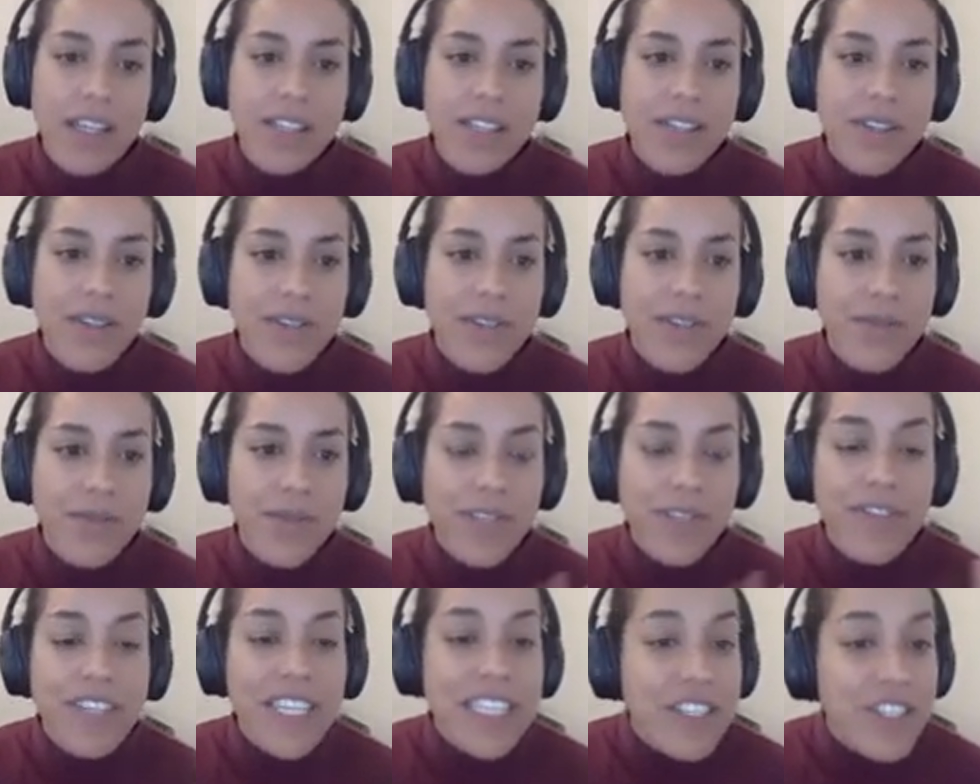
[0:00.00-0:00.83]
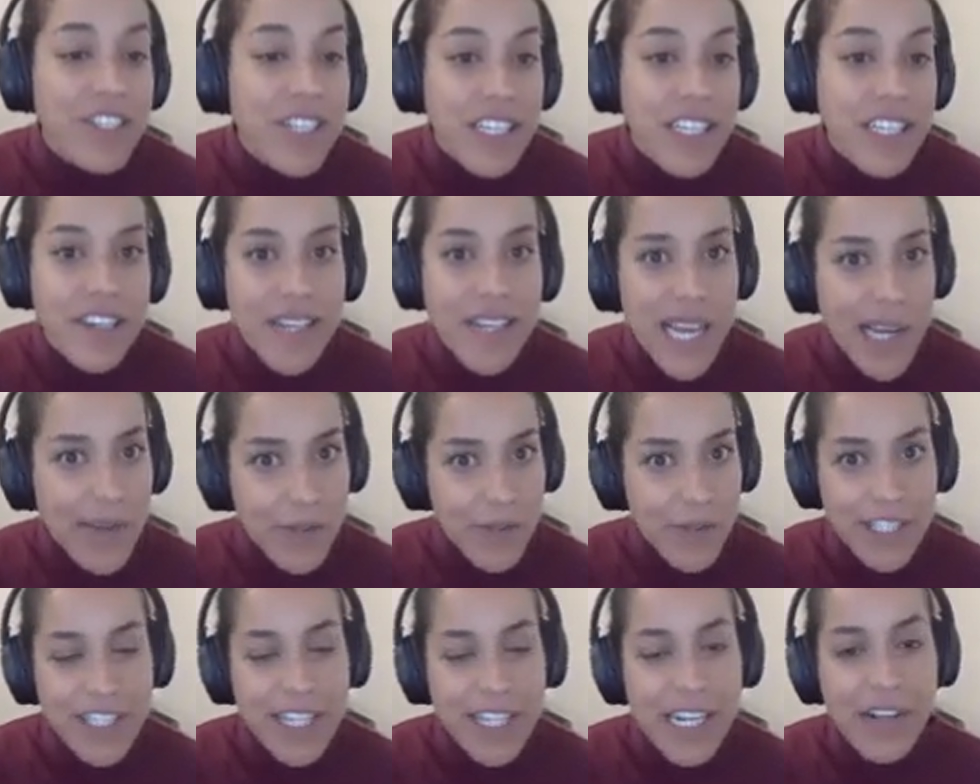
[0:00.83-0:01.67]
So we've engineered
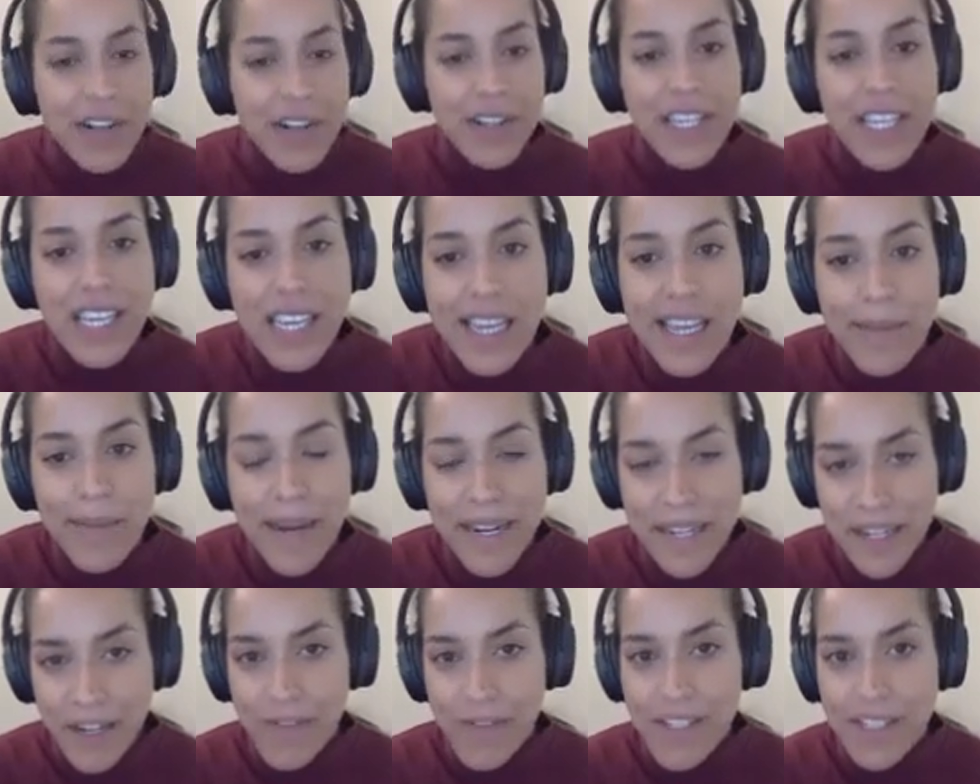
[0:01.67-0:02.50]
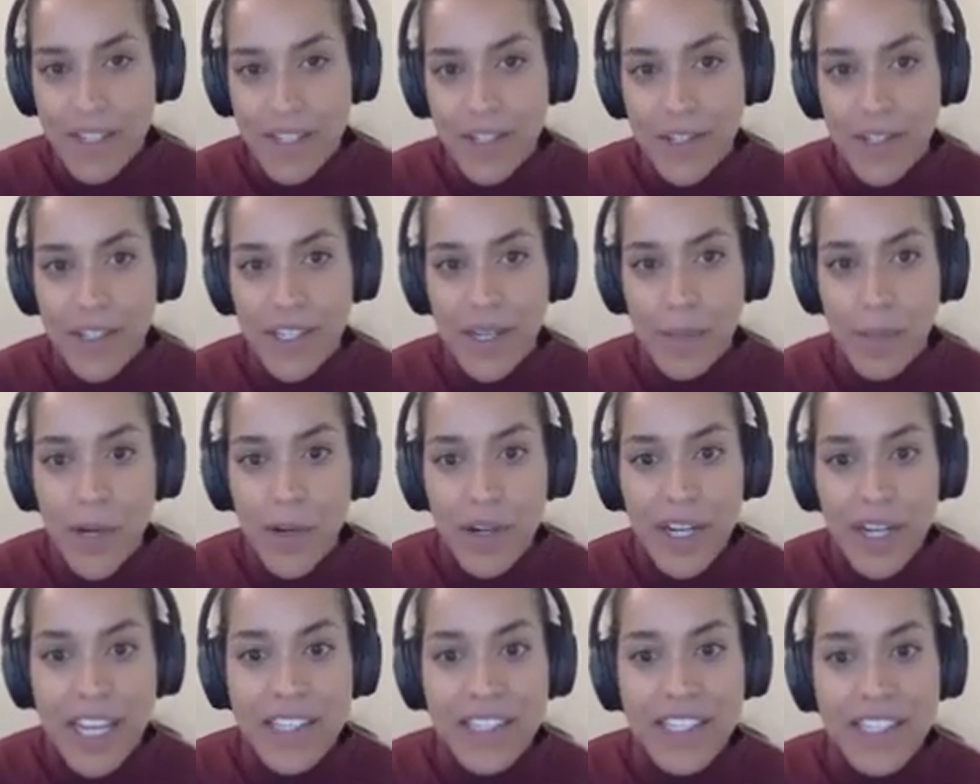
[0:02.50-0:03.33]
every single key microphysical
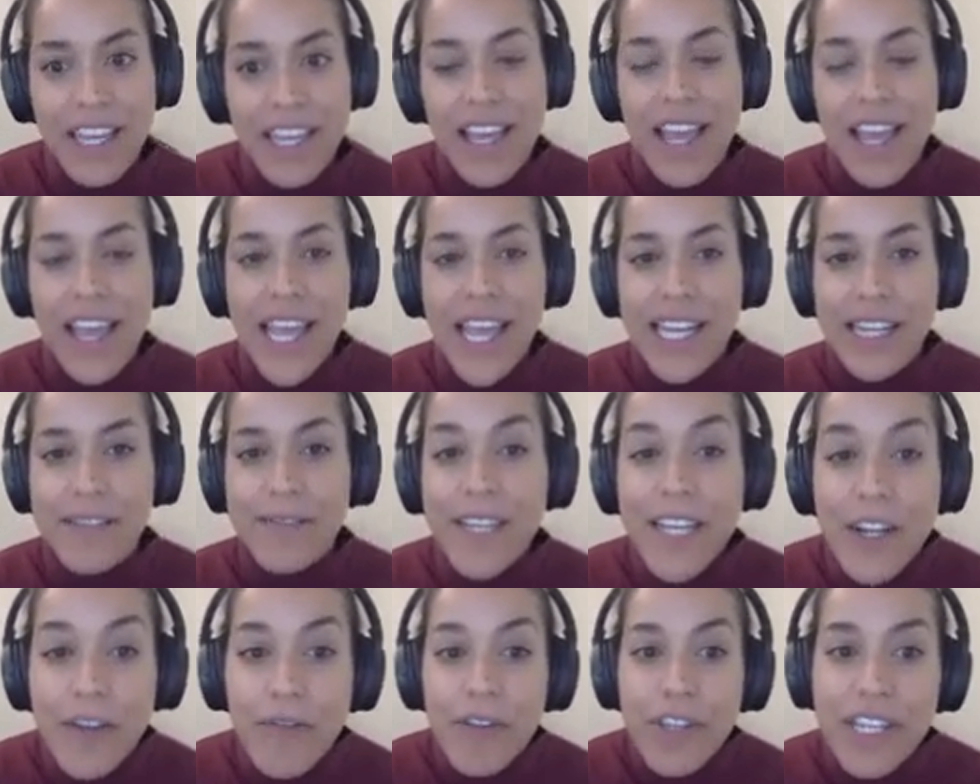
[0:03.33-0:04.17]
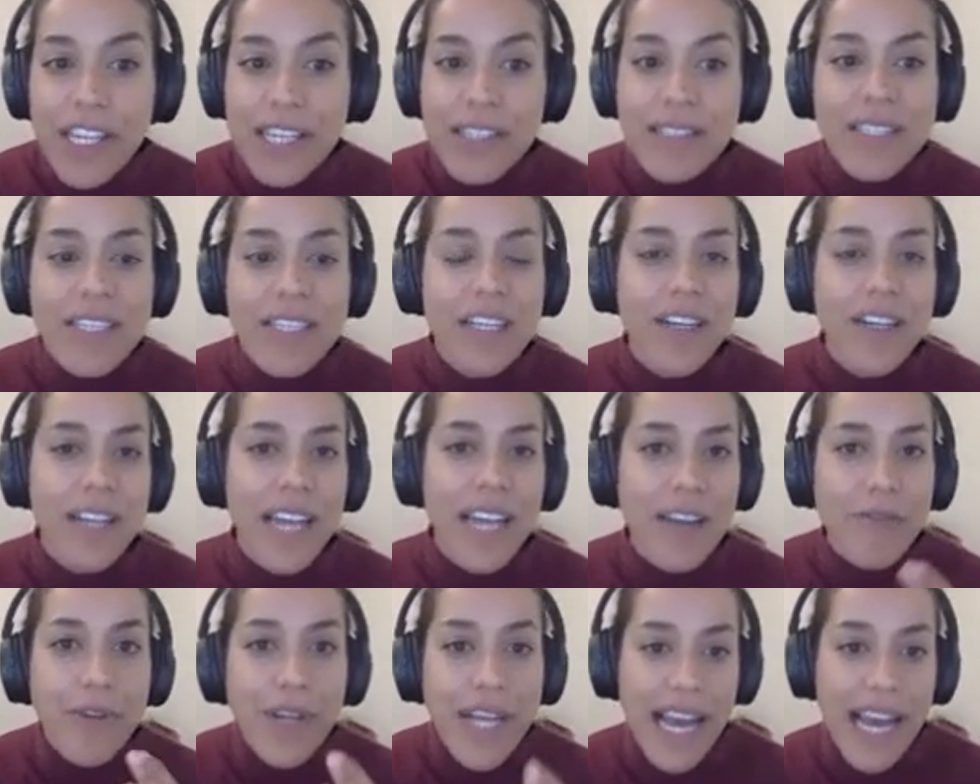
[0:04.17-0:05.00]
component and have carefully considered
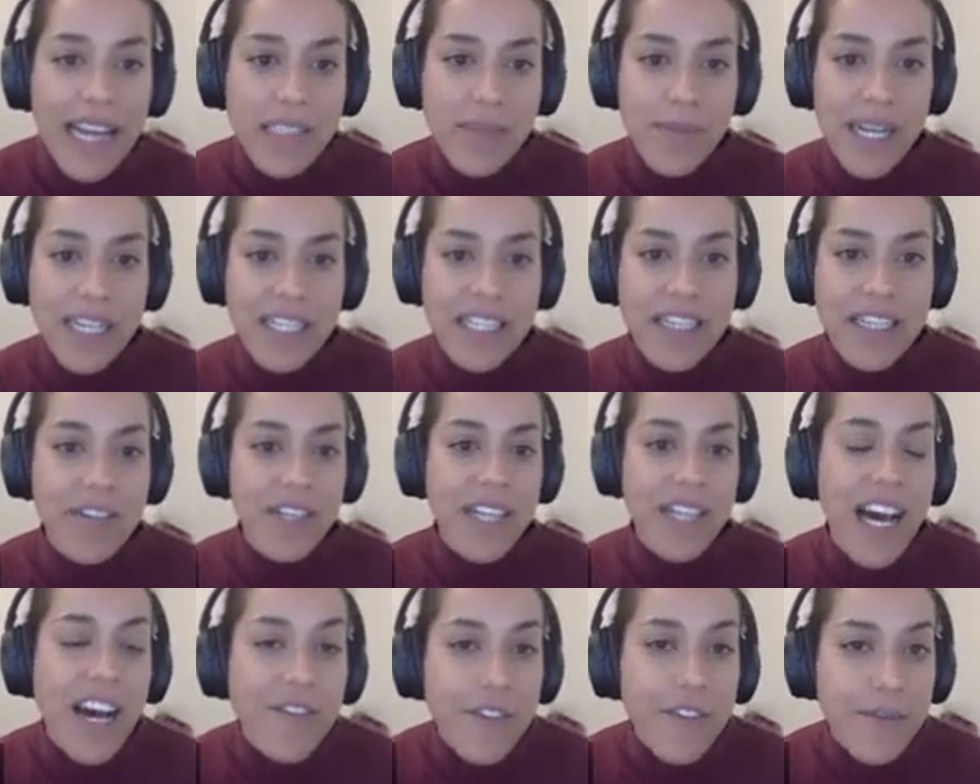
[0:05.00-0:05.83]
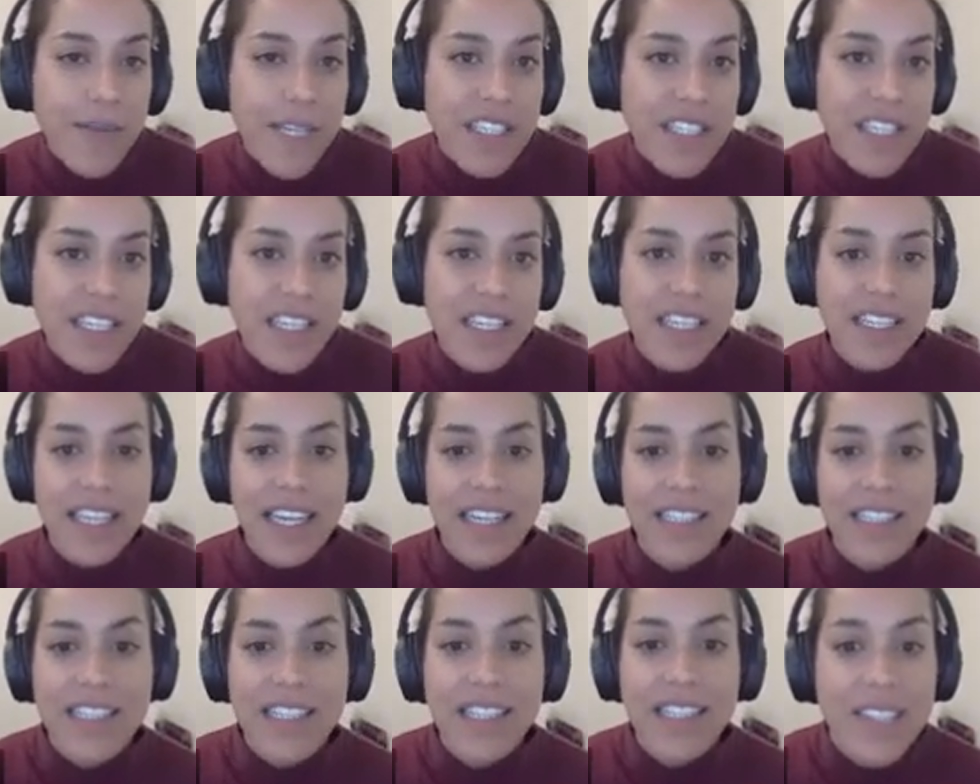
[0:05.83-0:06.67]
every aspect of cloud formation
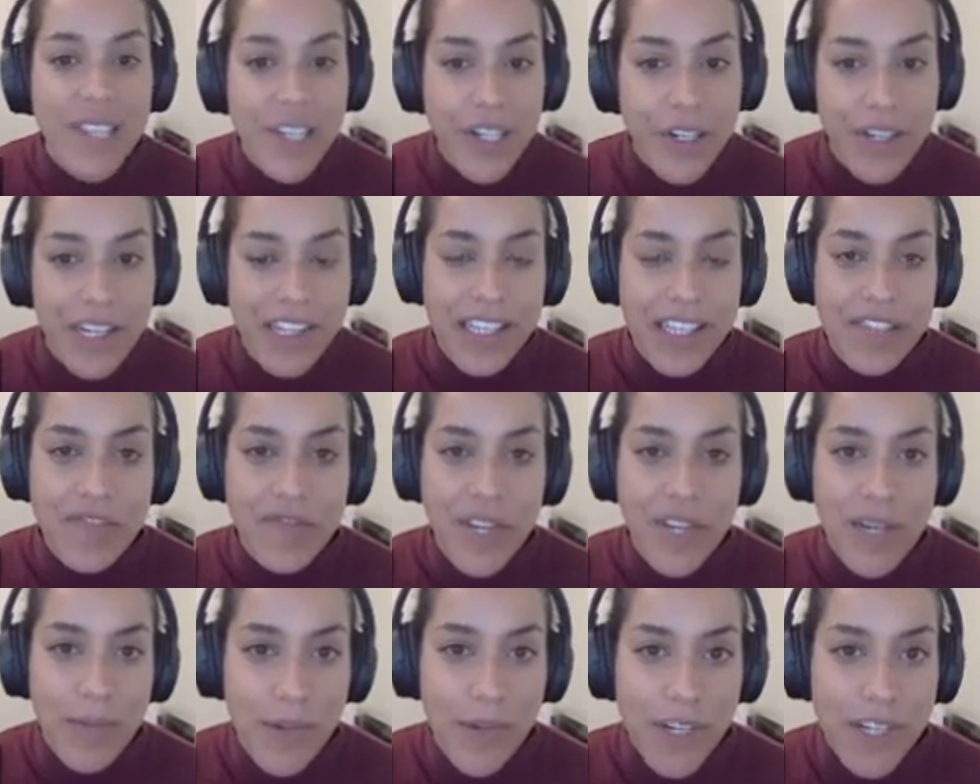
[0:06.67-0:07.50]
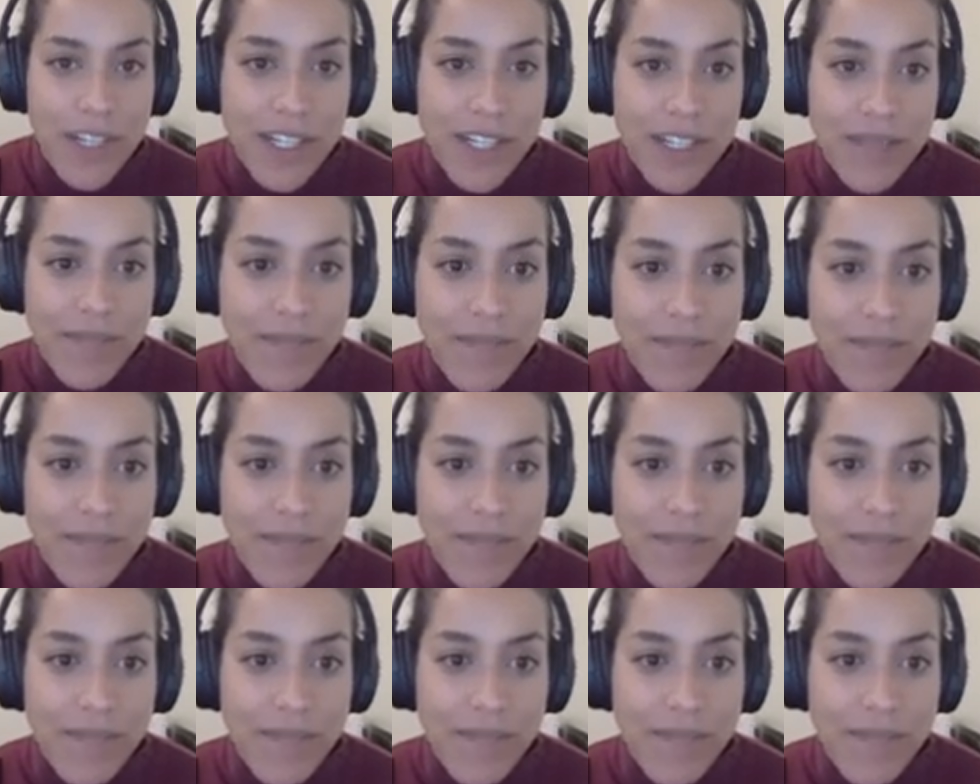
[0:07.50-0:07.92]
that is considered in this framework.